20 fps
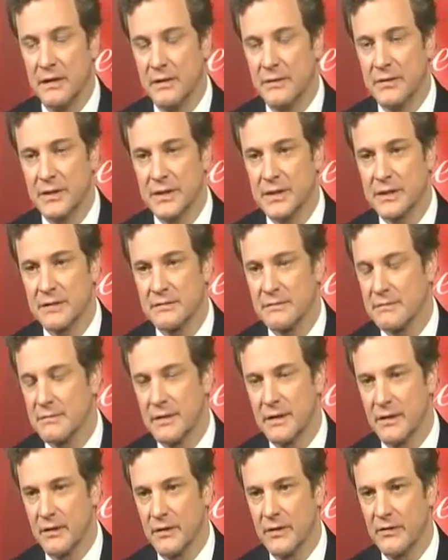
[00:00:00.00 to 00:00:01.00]
you just,
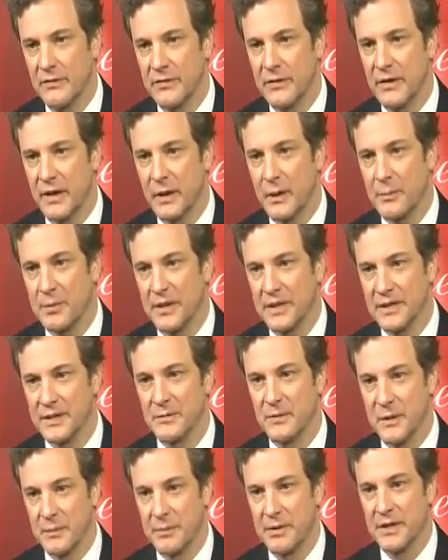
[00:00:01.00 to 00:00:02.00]
you know, you feel like a
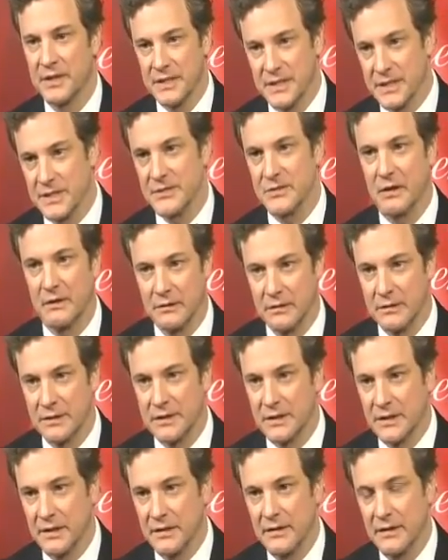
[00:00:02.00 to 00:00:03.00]
person with a person's
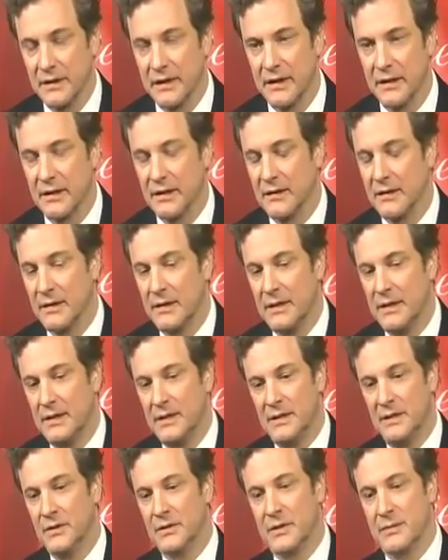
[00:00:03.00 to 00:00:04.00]
struggles and uh,
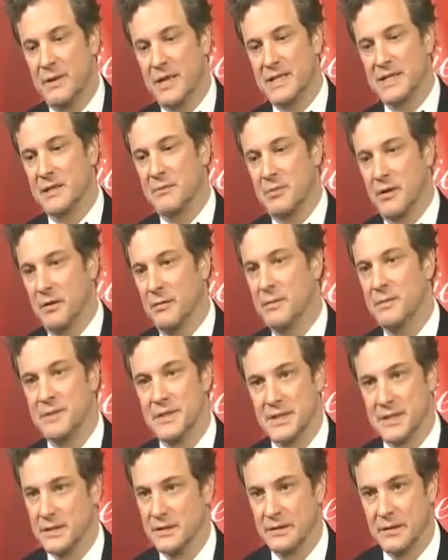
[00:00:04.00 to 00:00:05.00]
your domestic
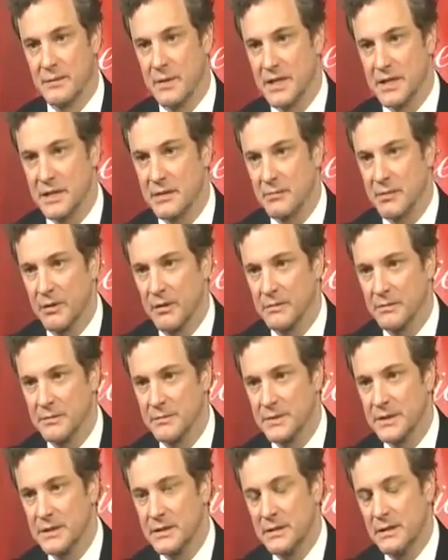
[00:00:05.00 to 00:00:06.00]
problems are still domestic
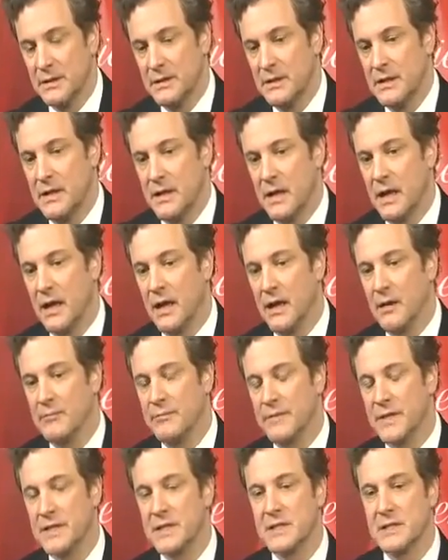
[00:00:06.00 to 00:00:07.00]
problems.
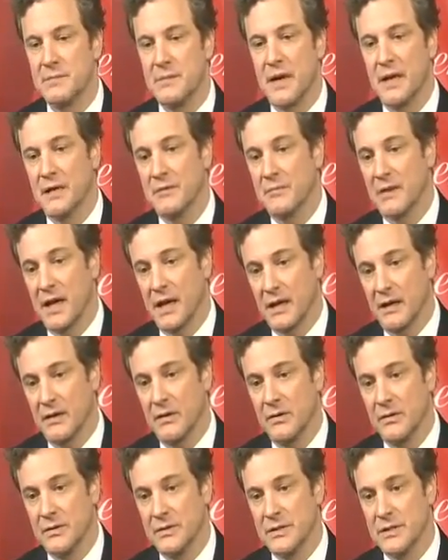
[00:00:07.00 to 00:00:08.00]
Um, this is about a man
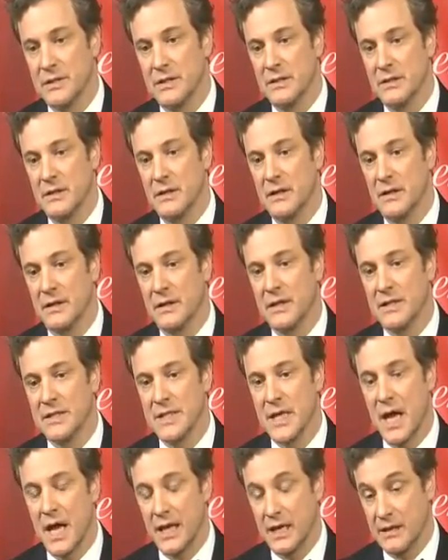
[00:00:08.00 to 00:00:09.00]
who's
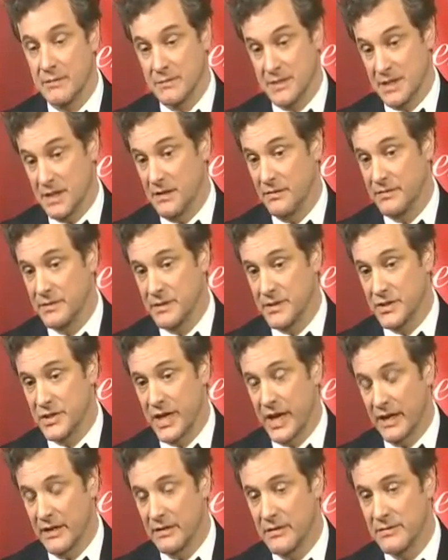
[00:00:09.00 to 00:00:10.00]
consigned himself to the
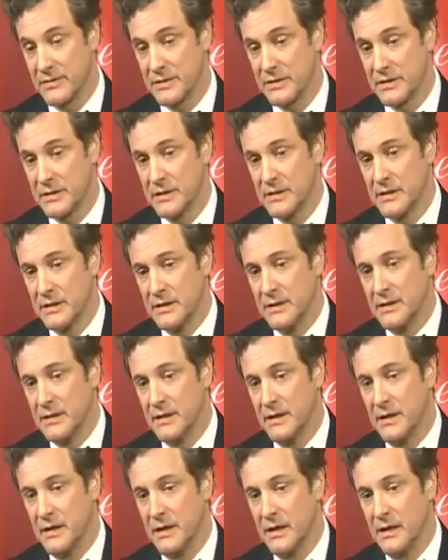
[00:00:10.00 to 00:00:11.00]
shadows.
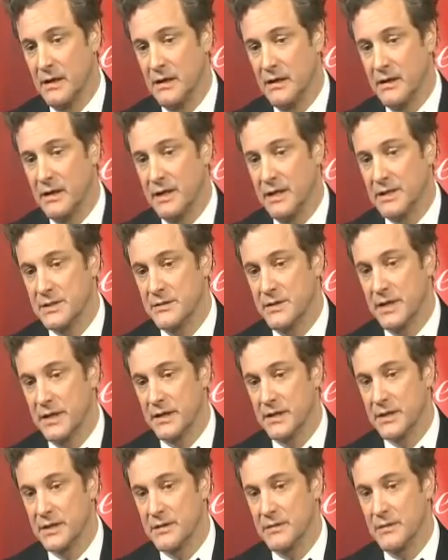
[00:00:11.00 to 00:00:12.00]
Uh, he's
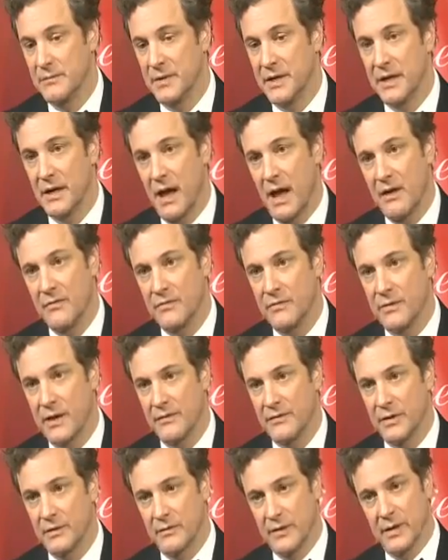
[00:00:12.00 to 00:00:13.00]
reached midlife,
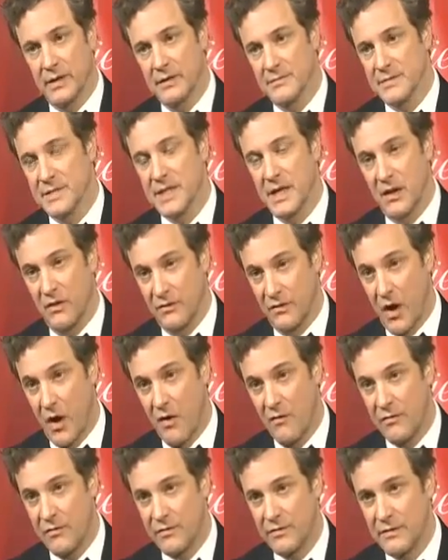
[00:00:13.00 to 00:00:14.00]
having written himself
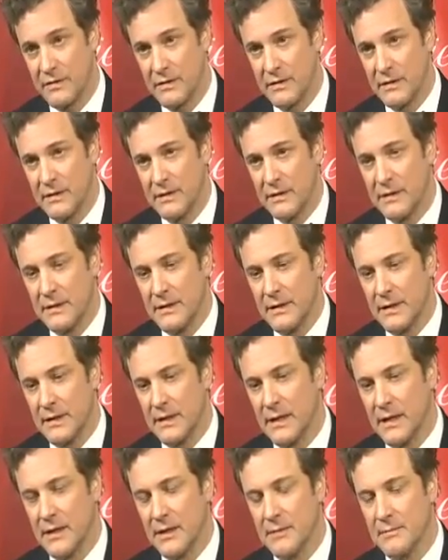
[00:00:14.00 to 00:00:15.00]
off.
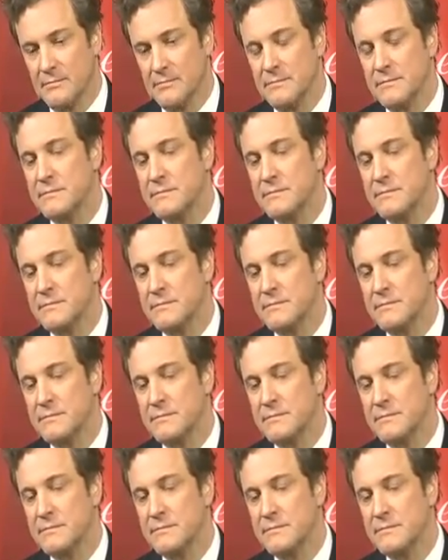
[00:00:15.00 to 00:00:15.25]
Um,